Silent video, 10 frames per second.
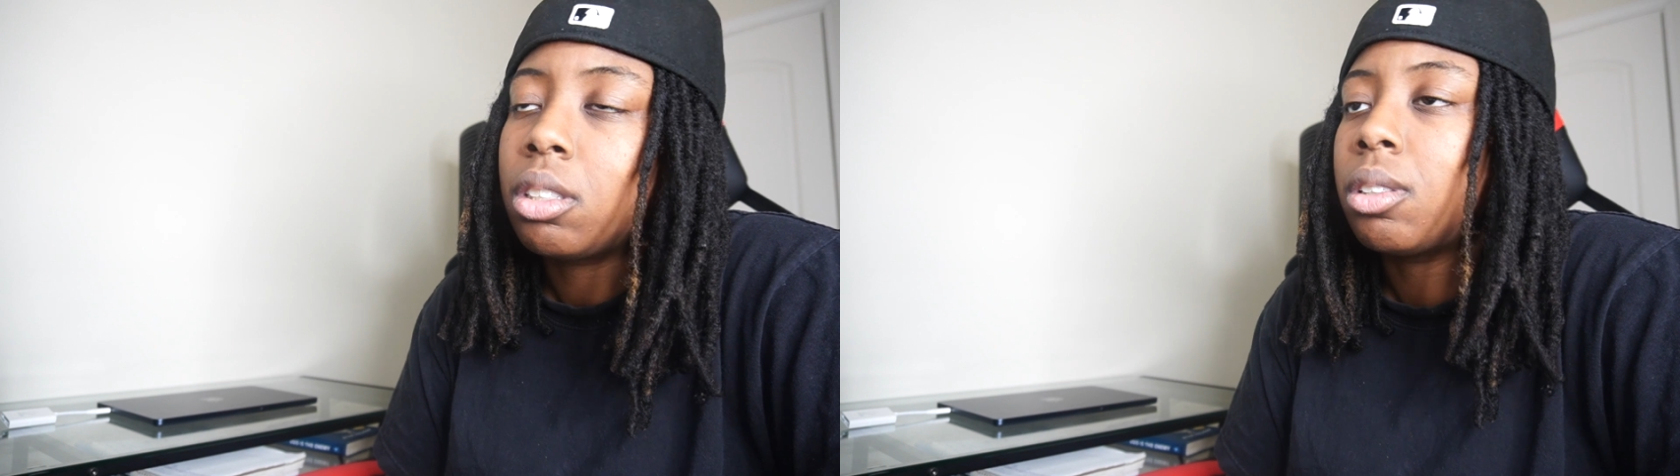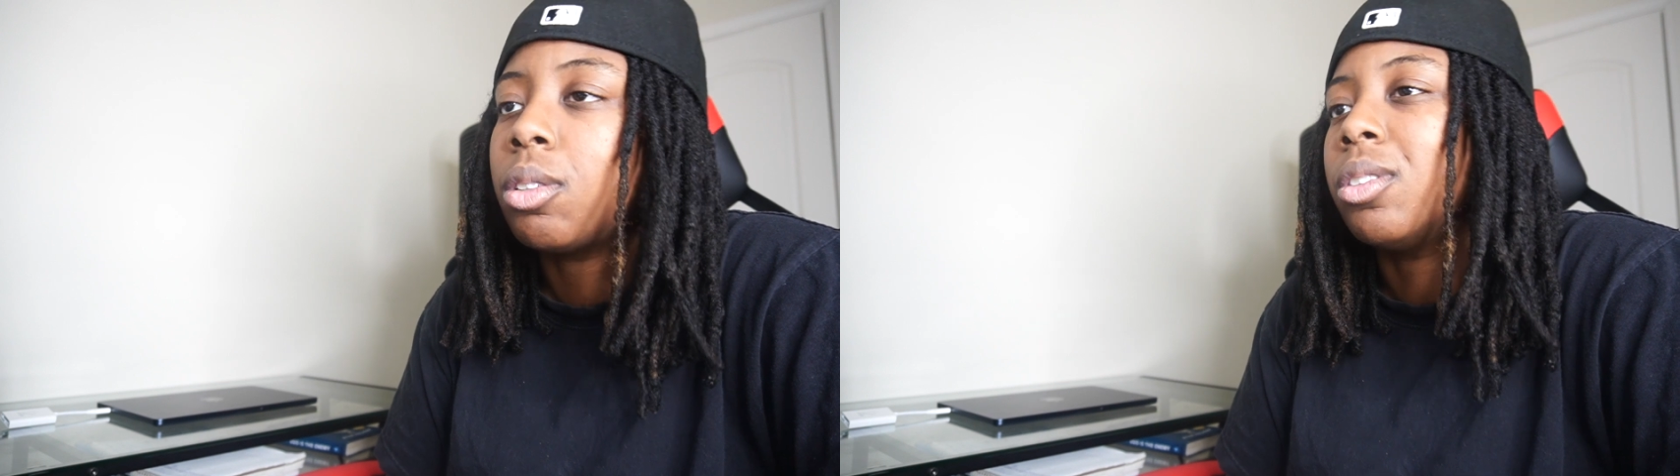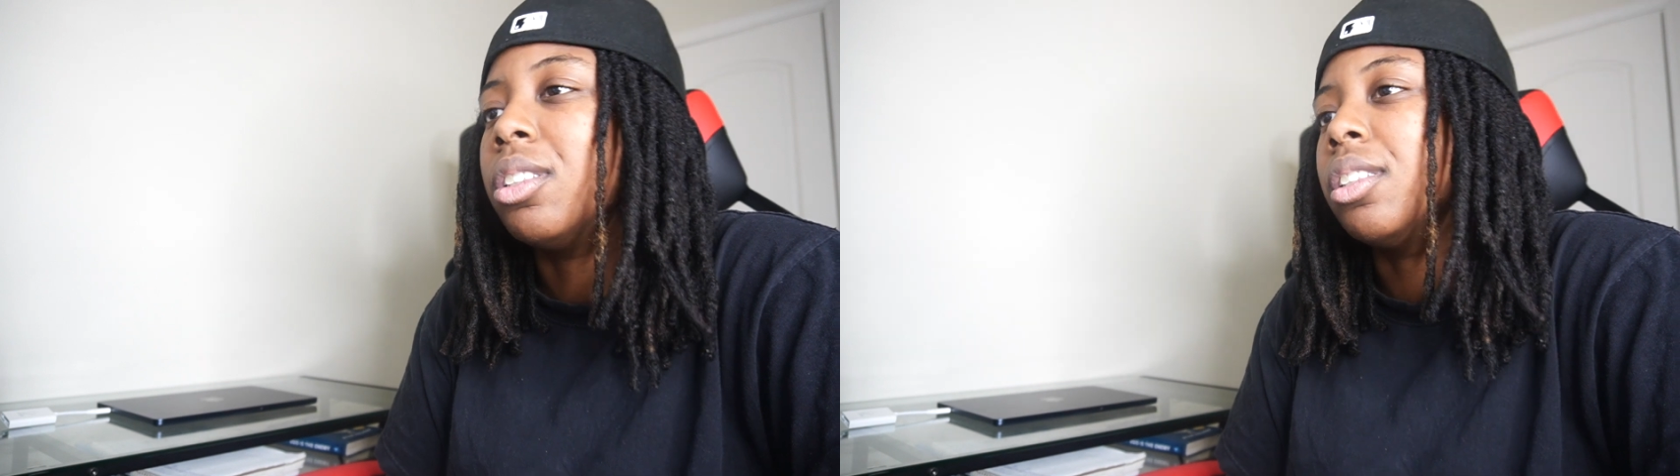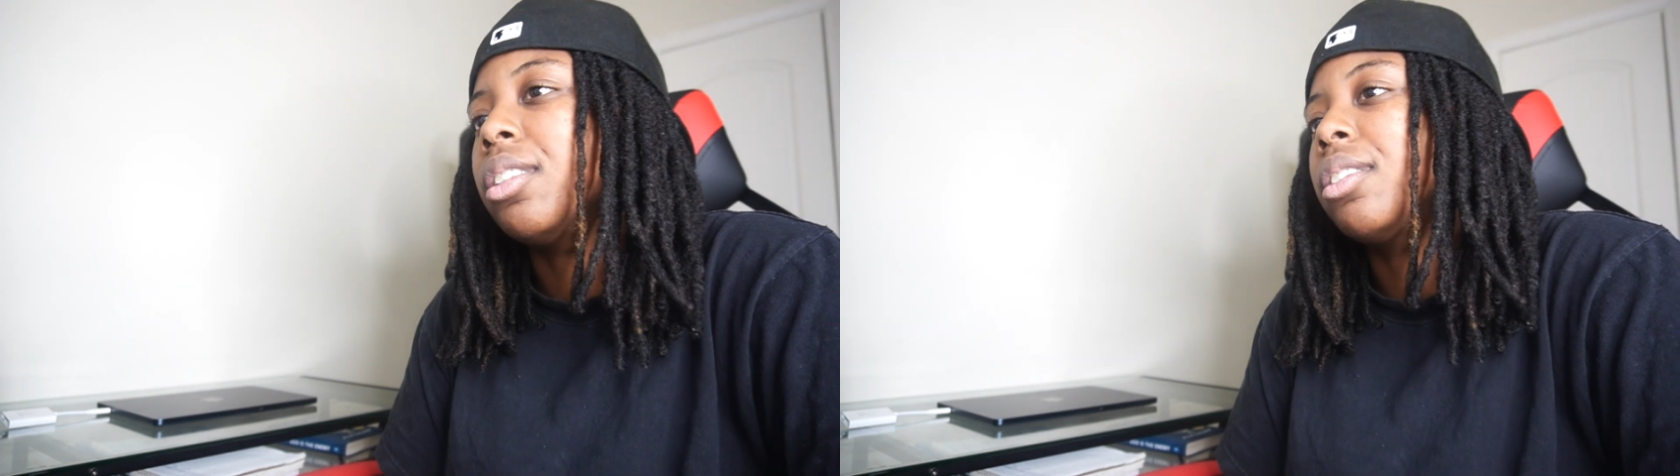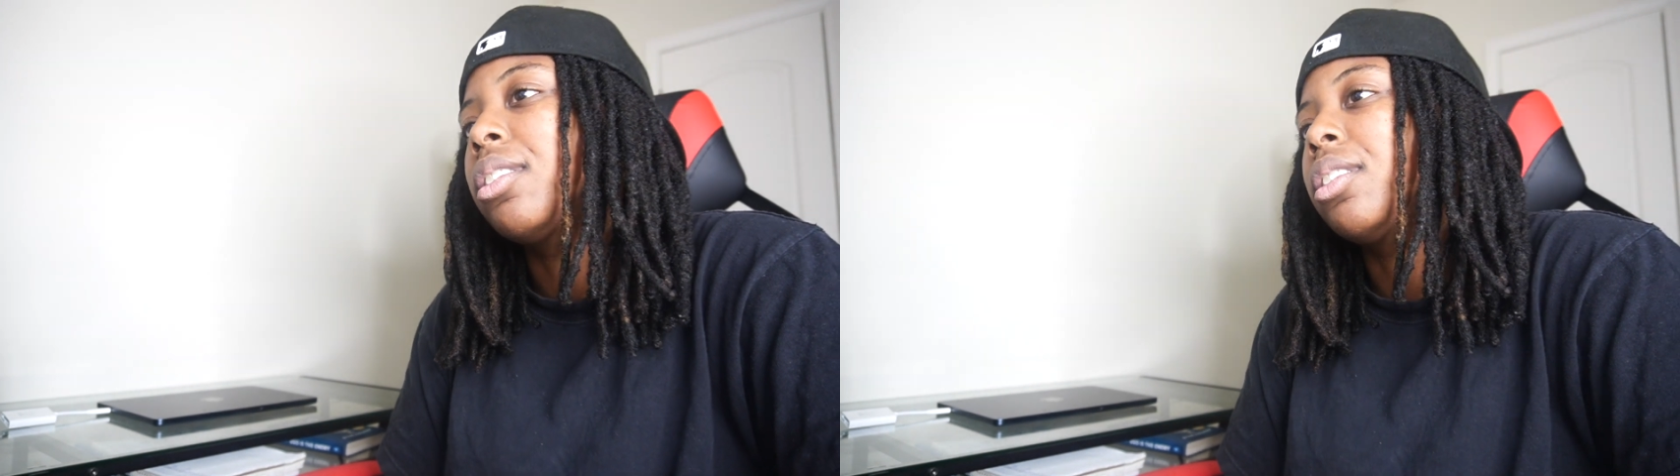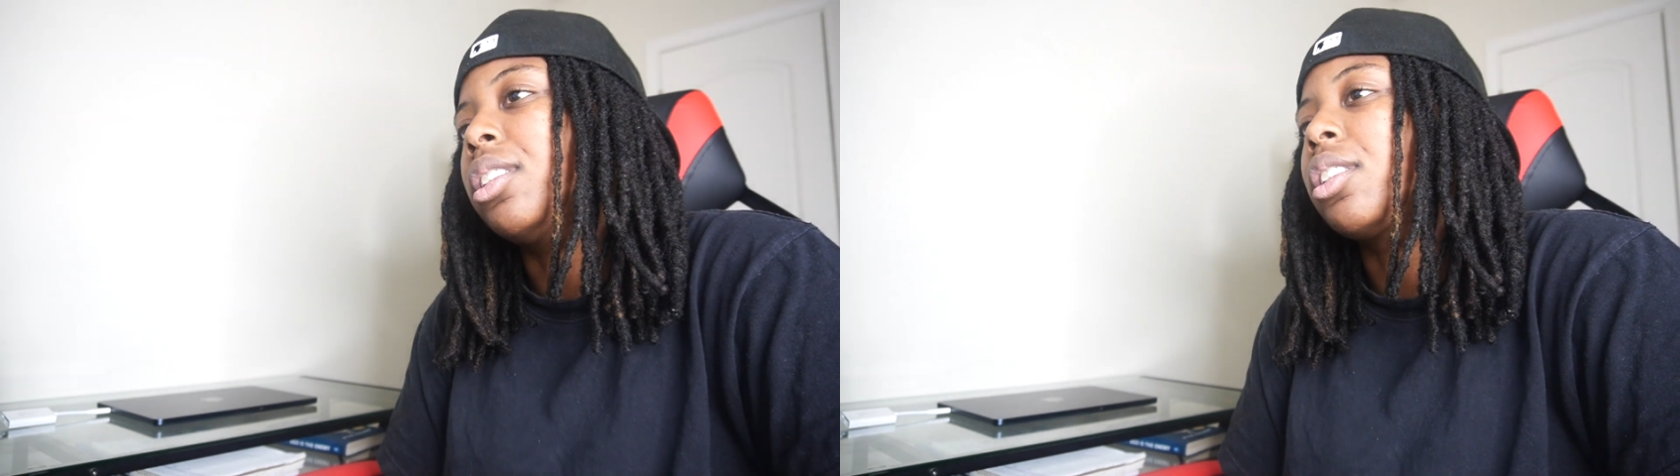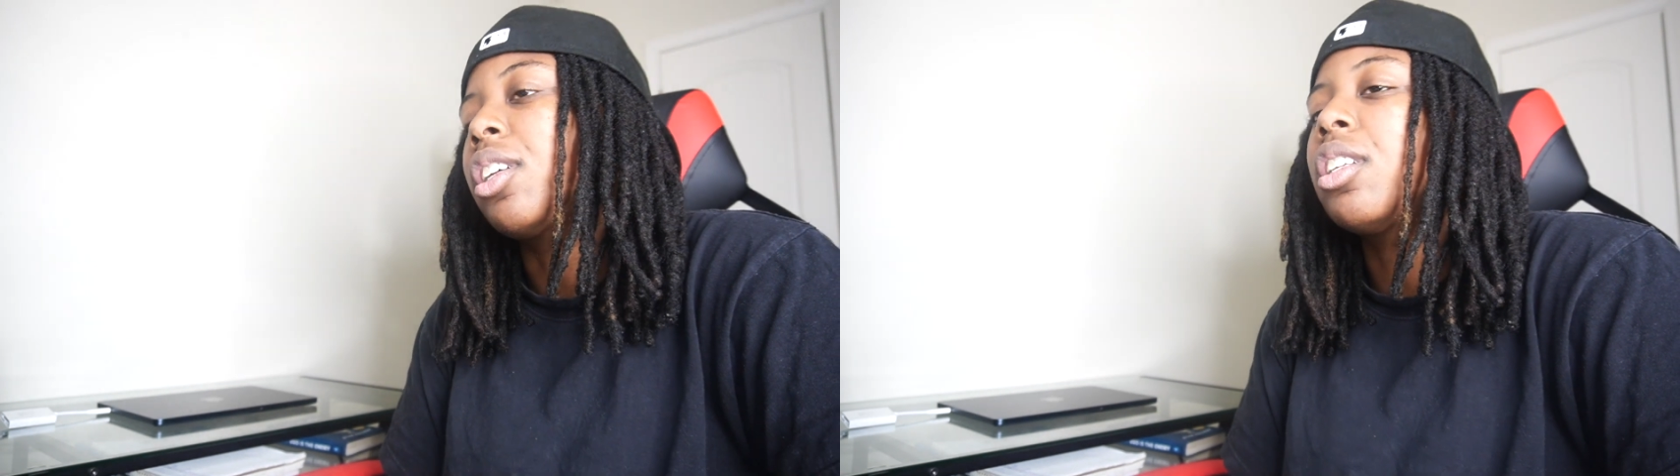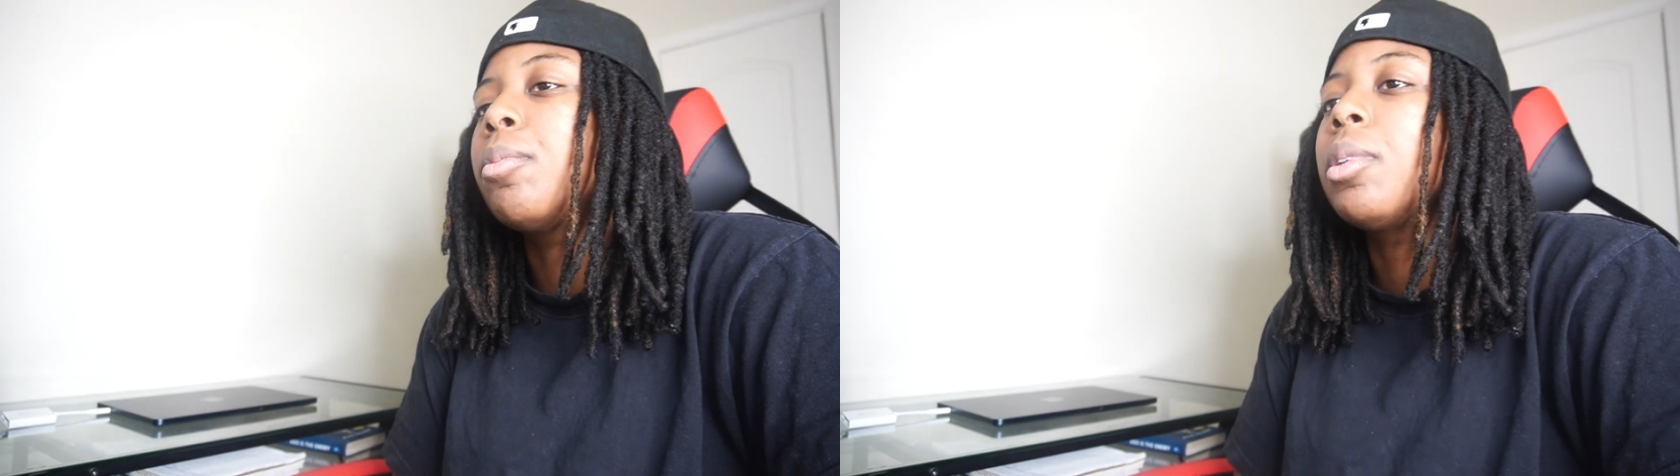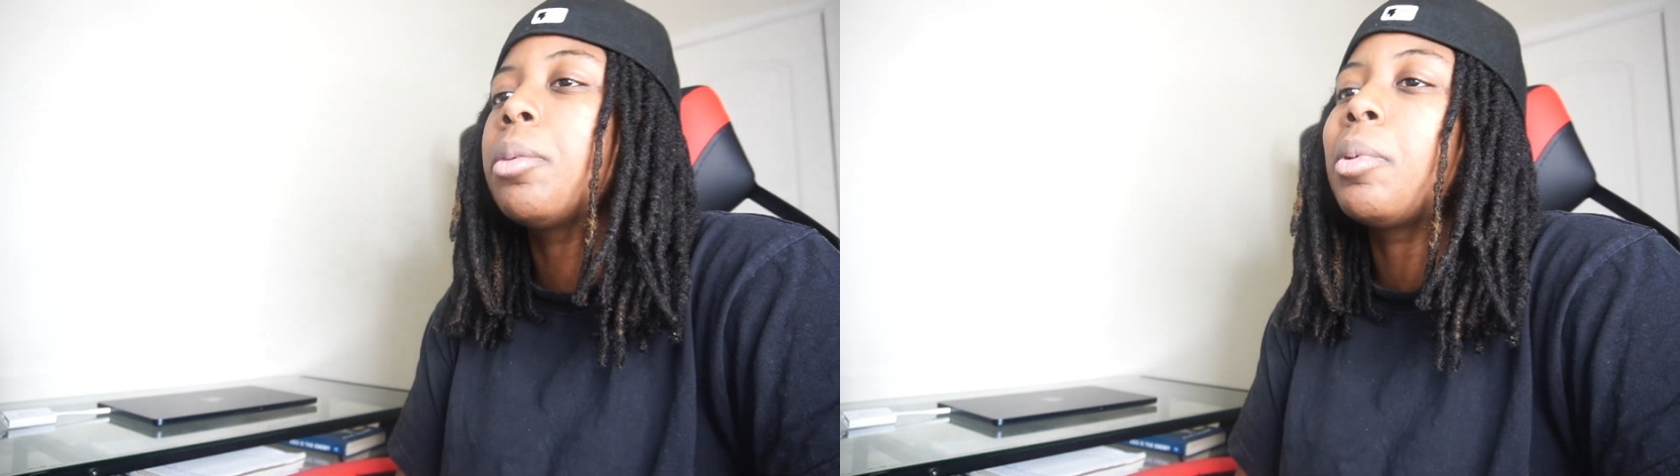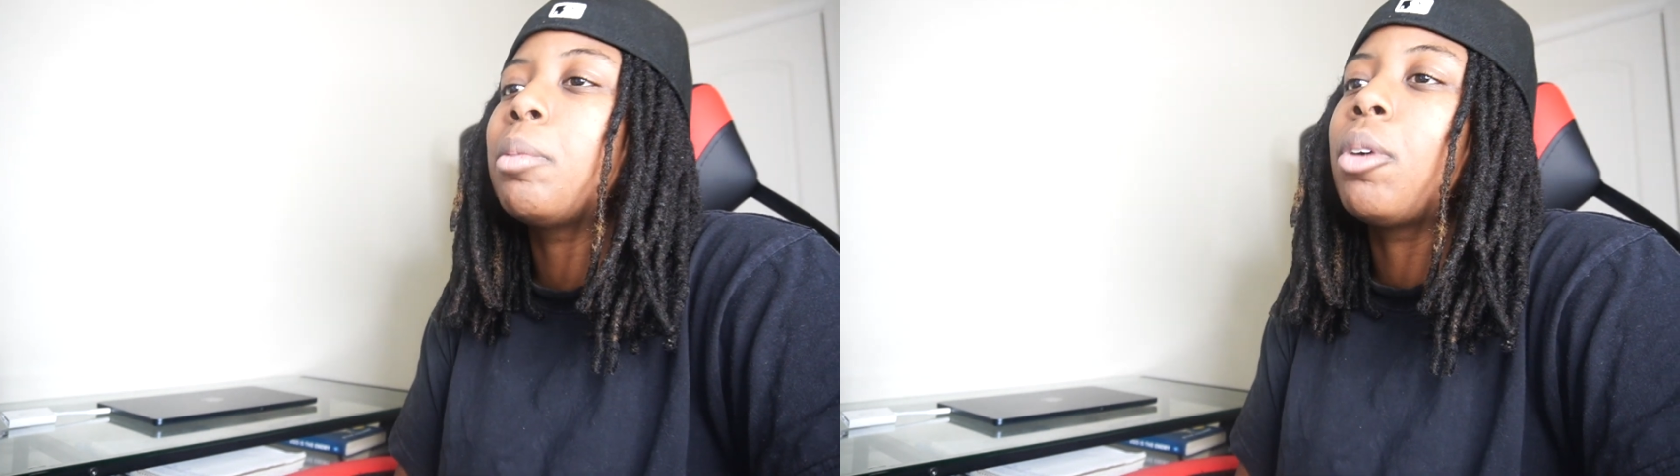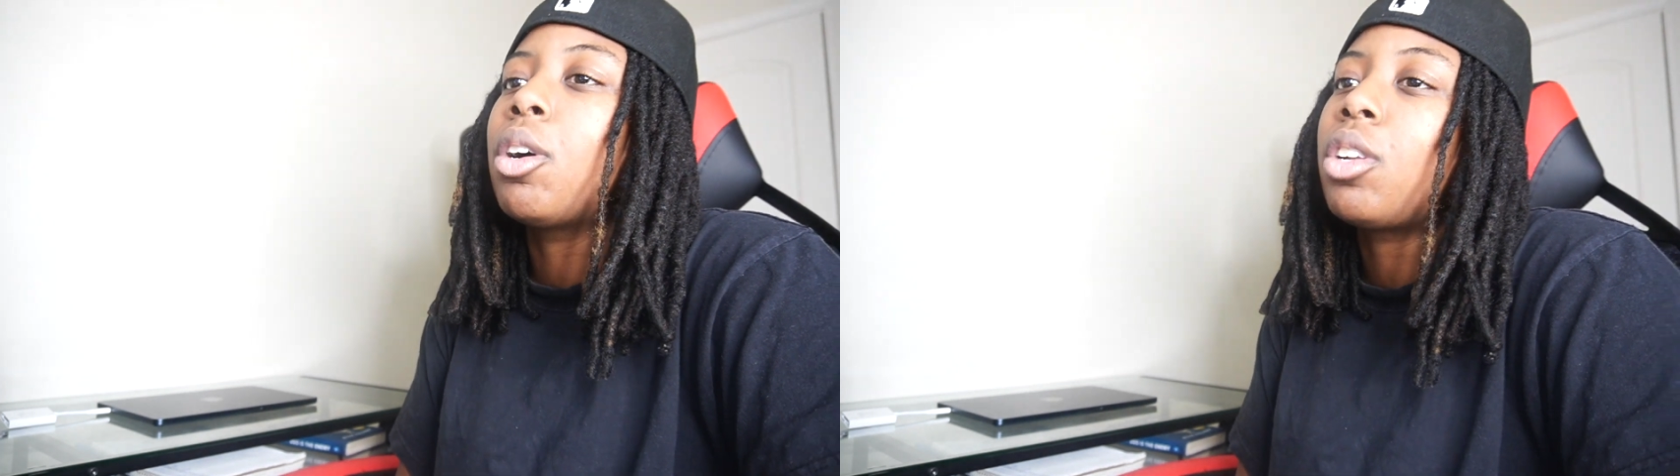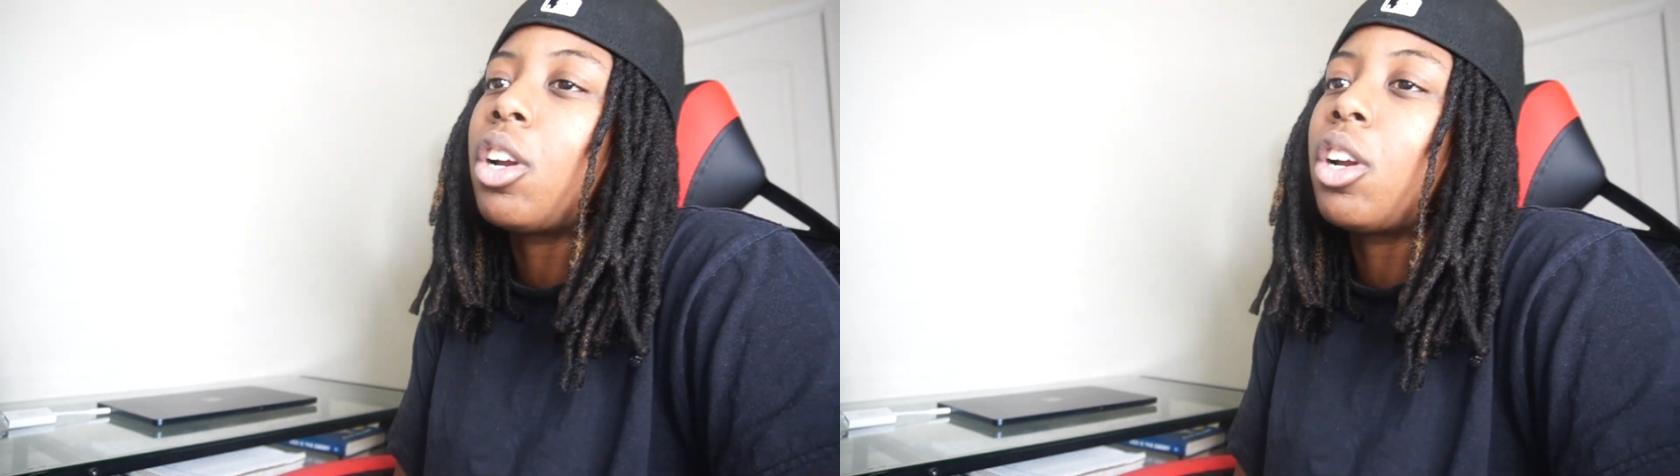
So yeah. Just turn up a little bit, bro.